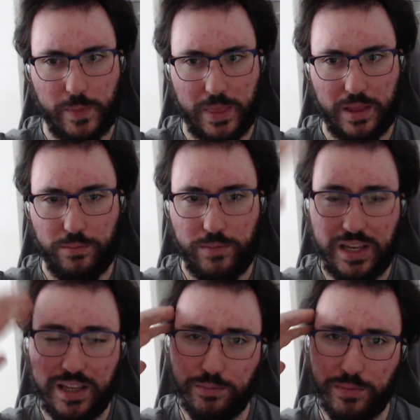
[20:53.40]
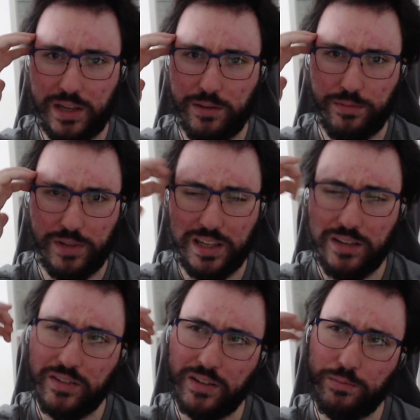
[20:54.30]
me
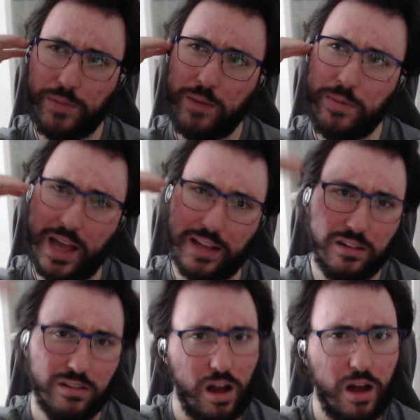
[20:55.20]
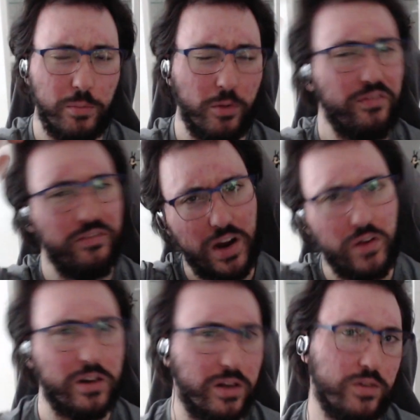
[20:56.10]
even maybe at the top or very
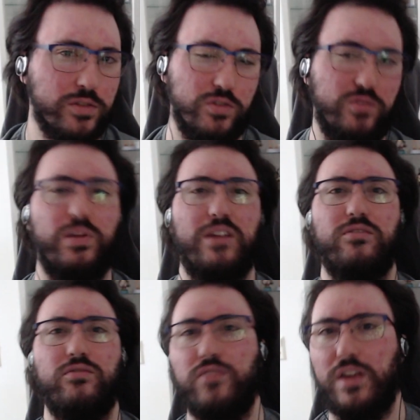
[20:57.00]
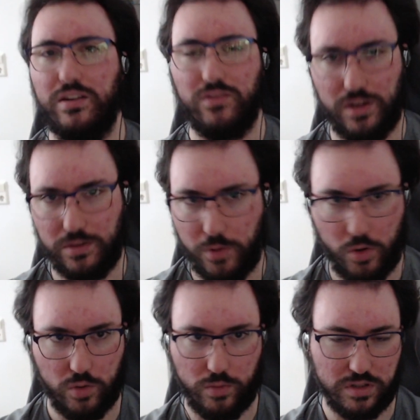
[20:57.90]
close to my favorite
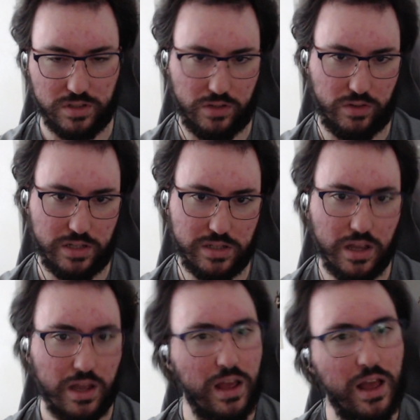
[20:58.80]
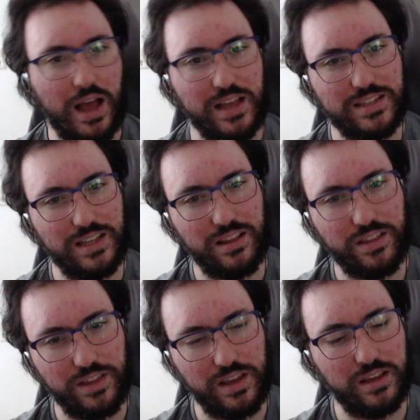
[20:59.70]
Pokemon series. I still
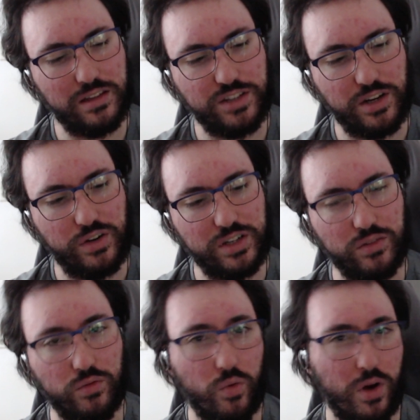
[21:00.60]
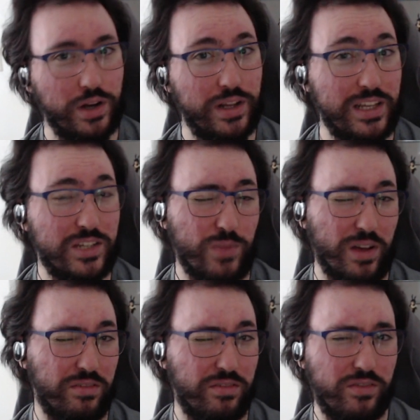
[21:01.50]
think Generation 1 is my
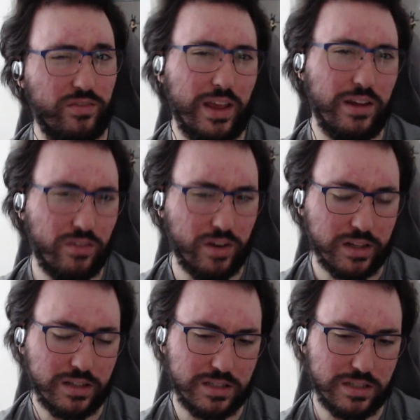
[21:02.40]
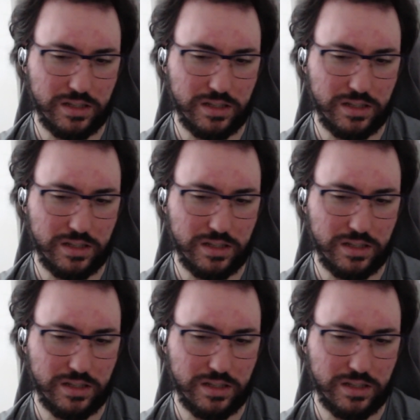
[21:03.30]
favorite,